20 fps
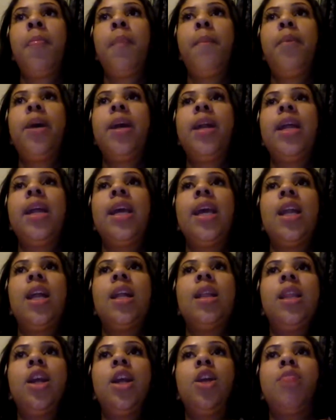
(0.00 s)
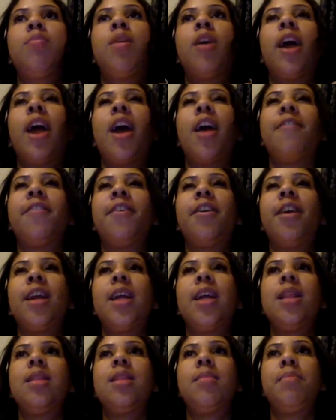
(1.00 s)
putting in a little more effort
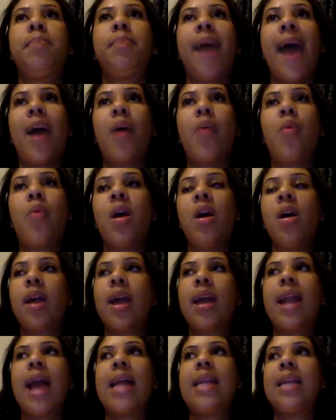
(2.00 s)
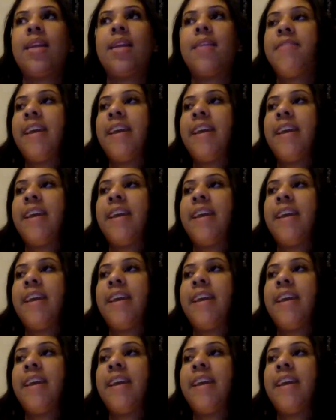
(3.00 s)
in the back work and i did a